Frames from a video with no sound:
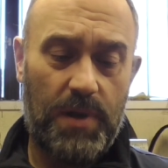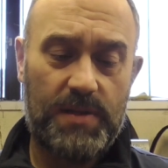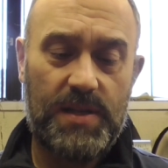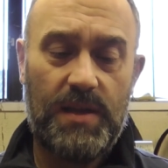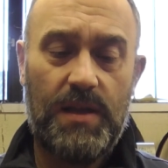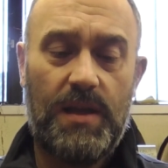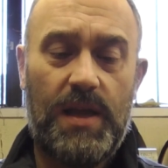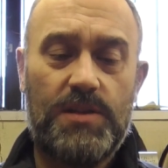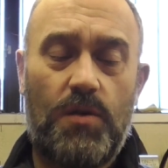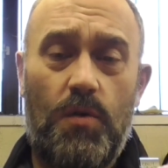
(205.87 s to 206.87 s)
but
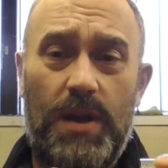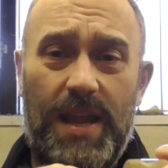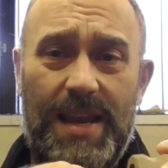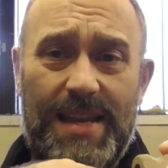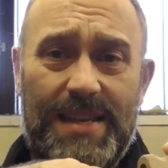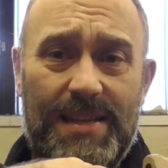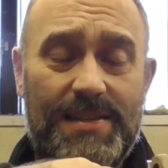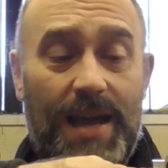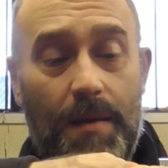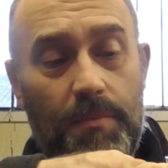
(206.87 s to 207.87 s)
it's only a little
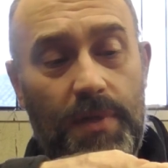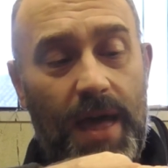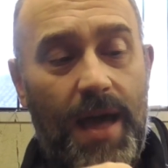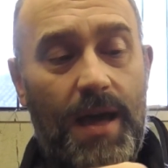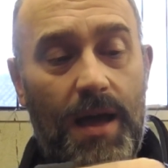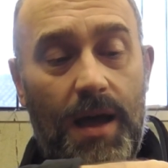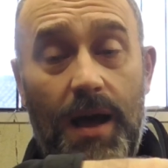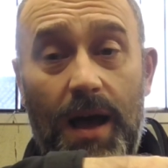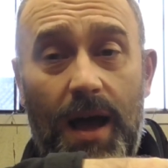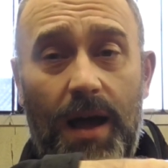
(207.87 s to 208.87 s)
dab there
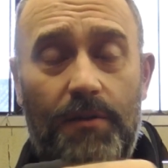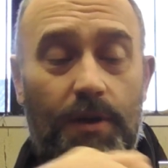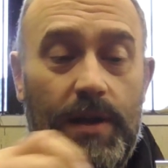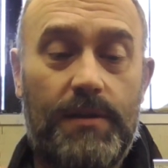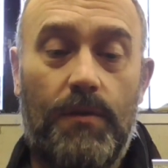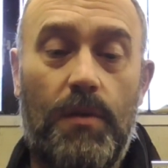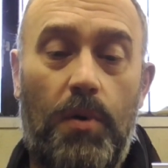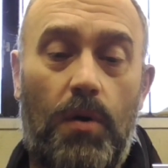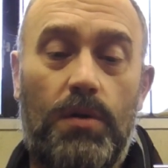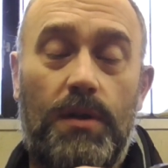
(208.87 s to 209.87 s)
and right down the
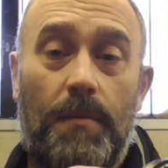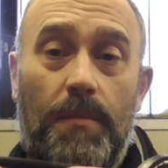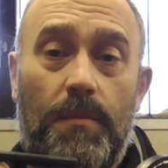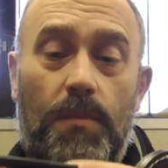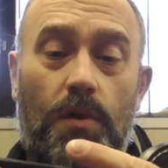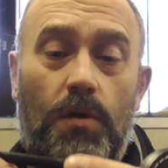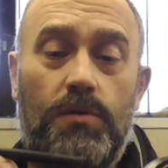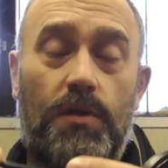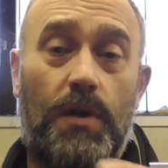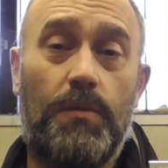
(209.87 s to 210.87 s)
bottom,
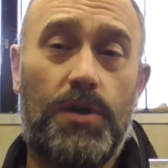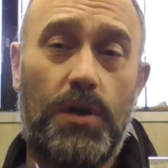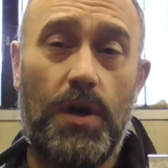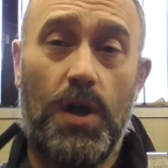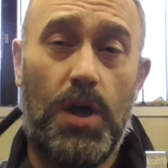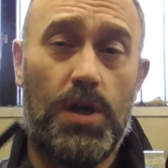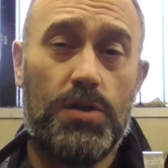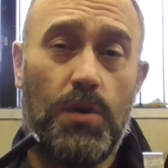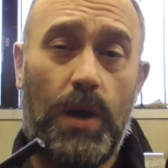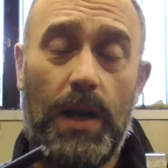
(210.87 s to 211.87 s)
not around here.
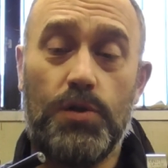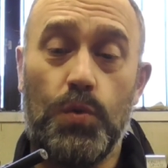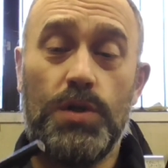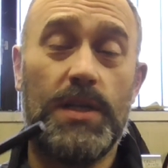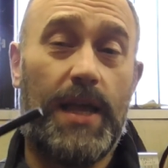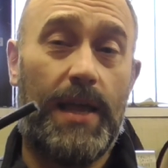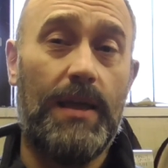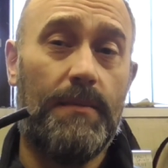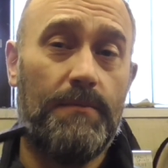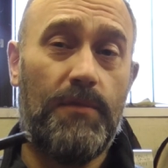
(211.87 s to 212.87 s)
So what I'll do
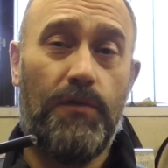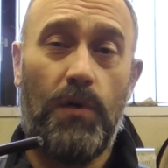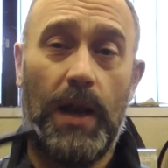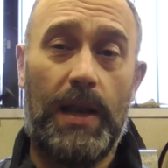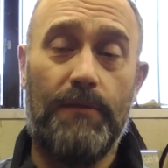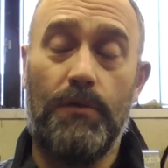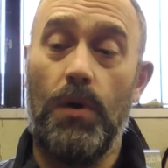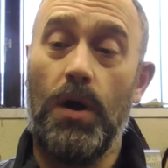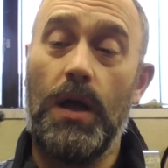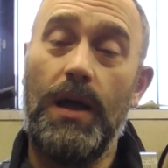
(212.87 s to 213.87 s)
today, before I leave
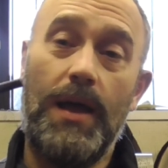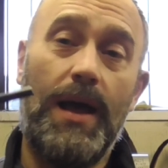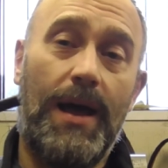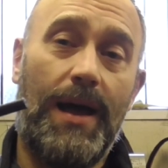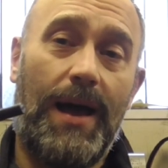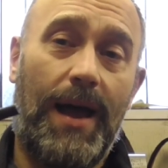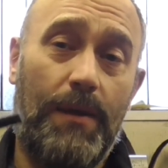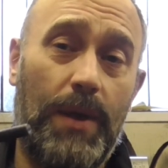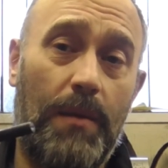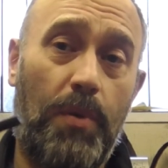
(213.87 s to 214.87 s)
work,
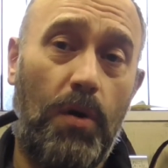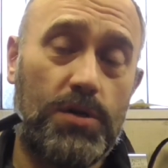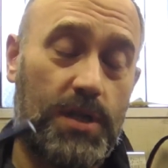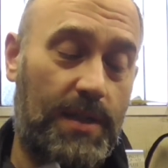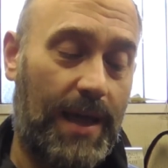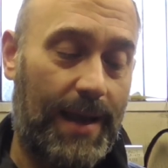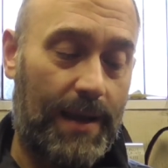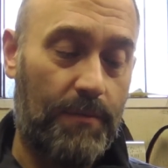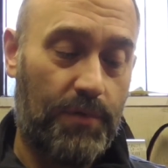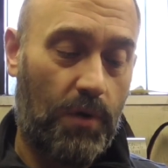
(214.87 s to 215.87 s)
I will epoxy that
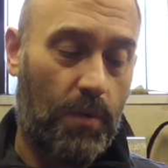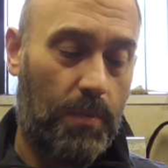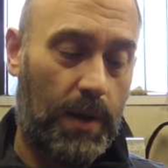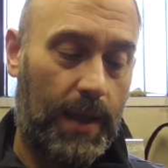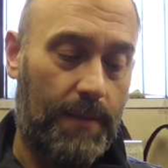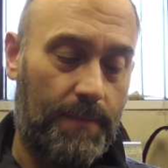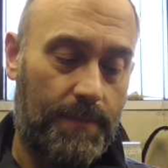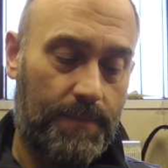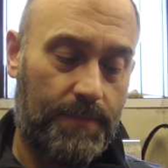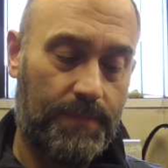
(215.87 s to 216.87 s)
in properly.
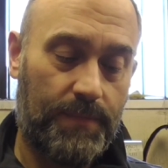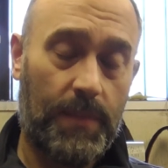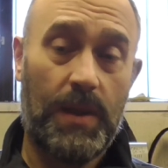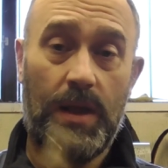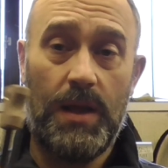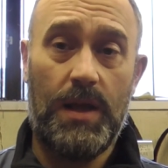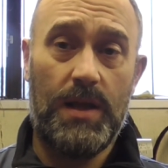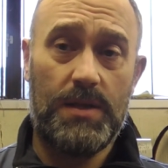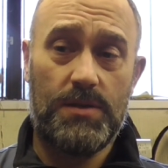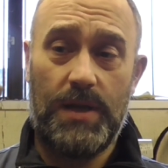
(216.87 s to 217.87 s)

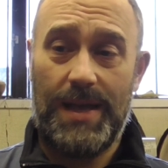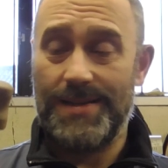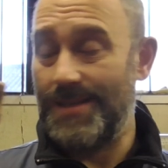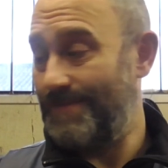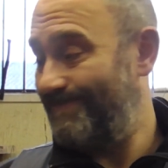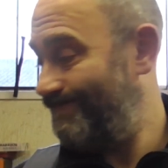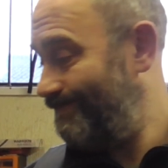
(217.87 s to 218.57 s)
So yes.